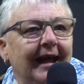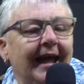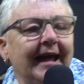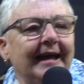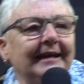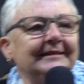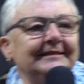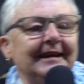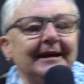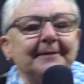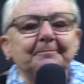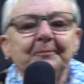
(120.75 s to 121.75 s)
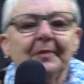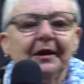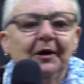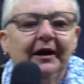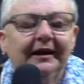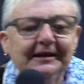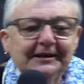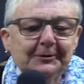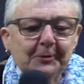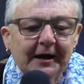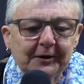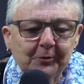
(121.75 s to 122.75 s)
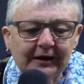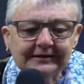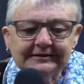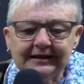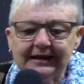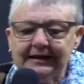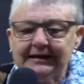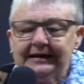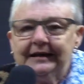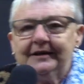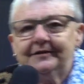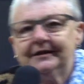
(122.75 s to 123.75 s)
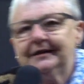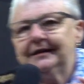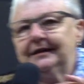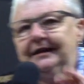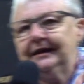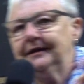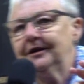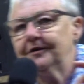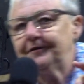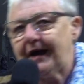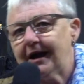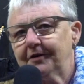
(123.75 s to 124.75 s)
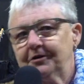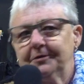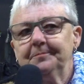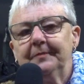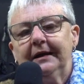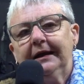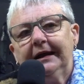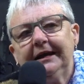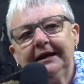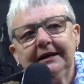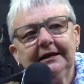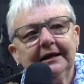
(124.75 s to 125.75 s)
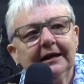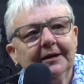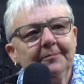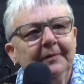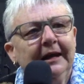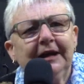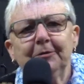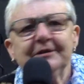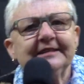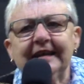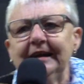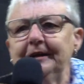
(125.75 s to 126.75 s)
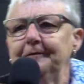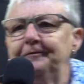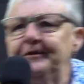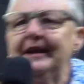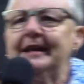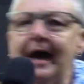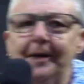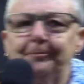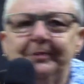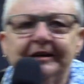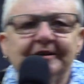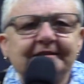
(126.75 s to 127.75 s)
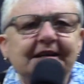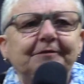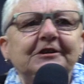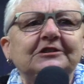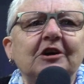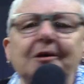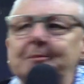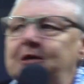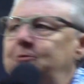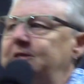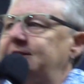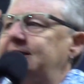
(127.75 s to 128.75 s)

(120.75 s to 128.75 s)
And anyway, one day, the king of Aram, he was getting fed up, because every time he would